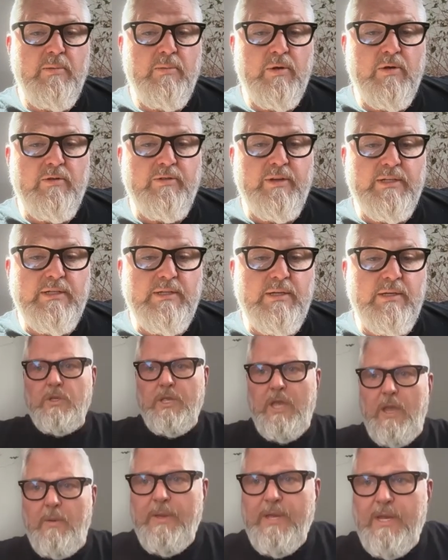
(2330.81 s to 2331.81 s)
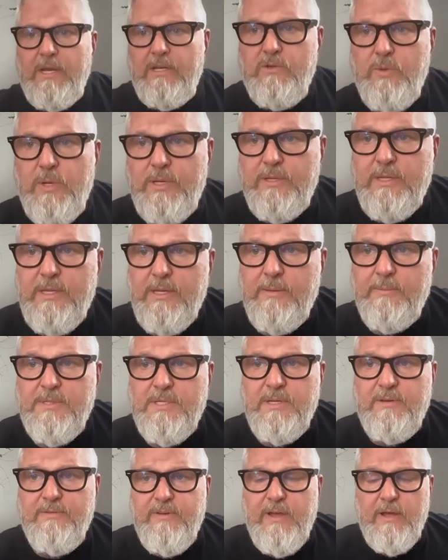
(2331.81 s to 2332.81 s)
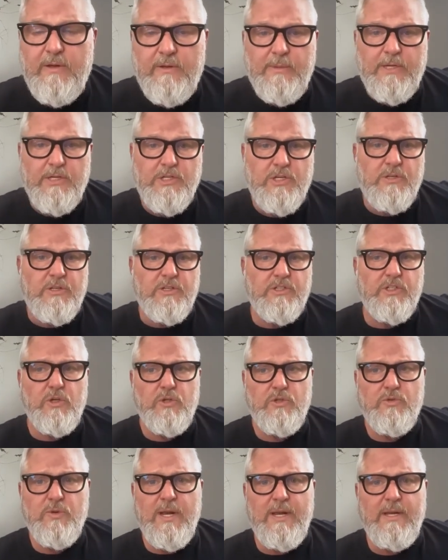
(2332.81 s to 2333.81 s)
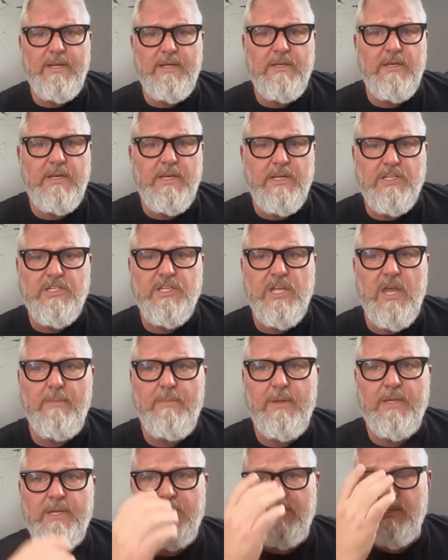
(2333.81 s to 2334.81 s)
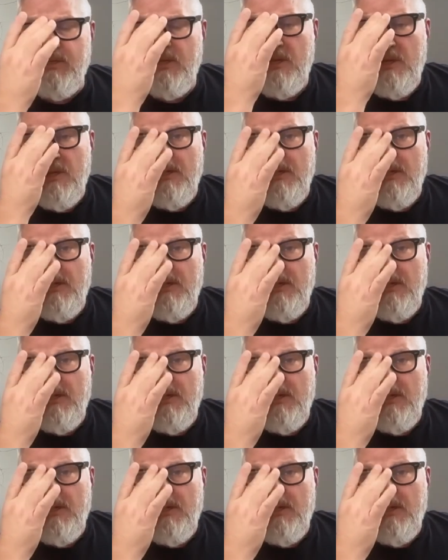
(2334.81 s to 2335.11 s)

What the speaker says: Perfect. So yeah, we got to tweak the MC file to make sure this goes right each time, because